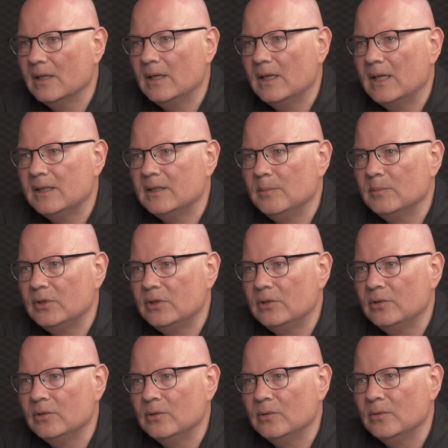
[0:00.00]
attempt
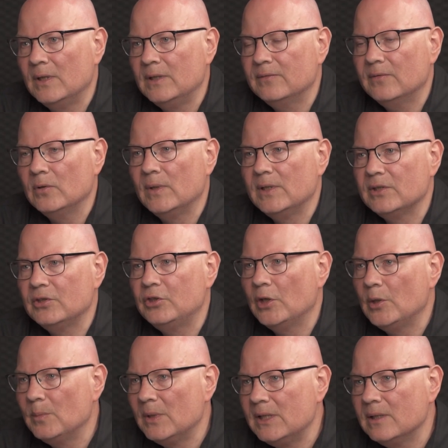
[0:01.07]
to influence
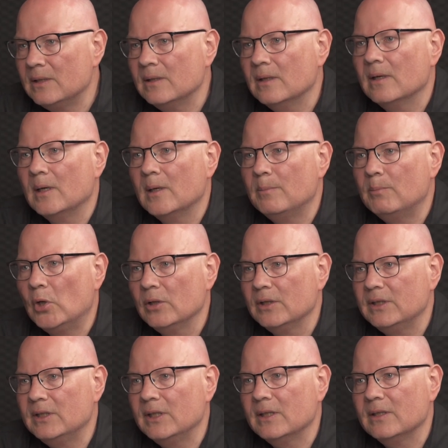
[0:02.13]
German
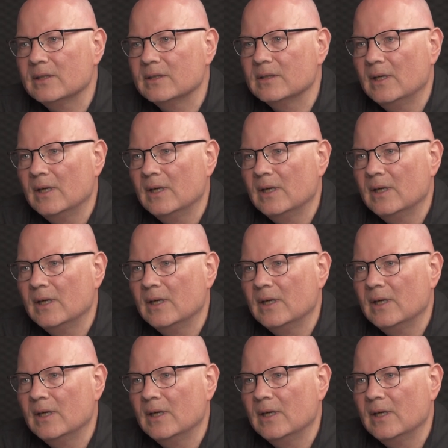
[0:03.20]
politics,